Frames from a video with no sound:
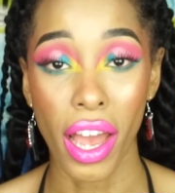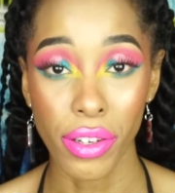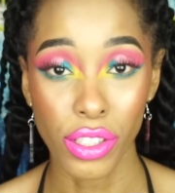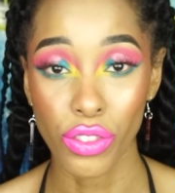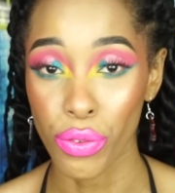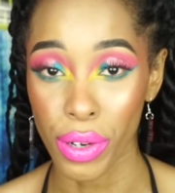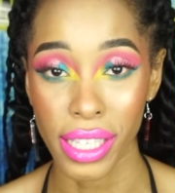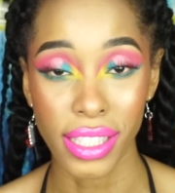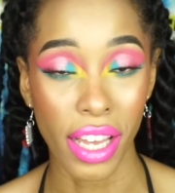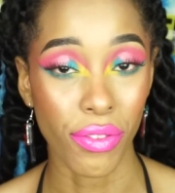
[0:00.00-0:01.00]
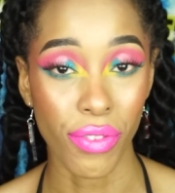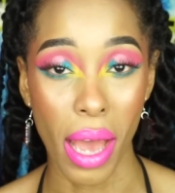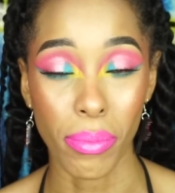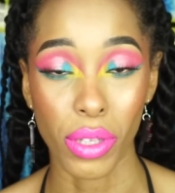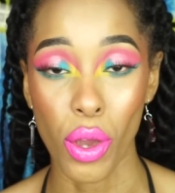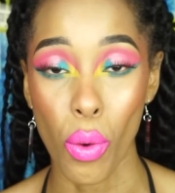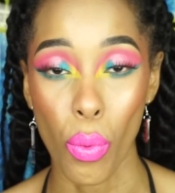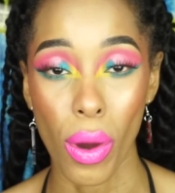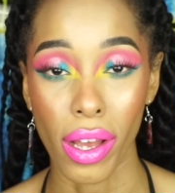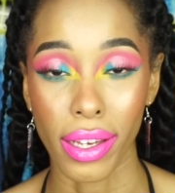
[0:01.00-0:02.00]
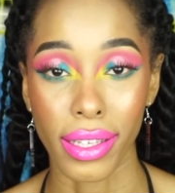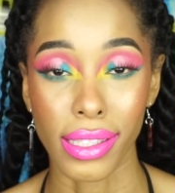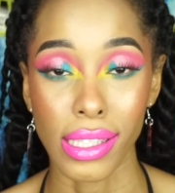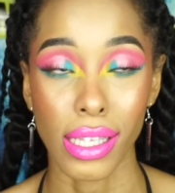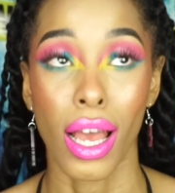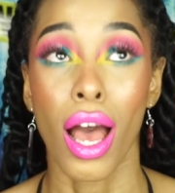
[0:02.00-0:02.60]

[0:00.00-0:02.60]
Edna's friends and family was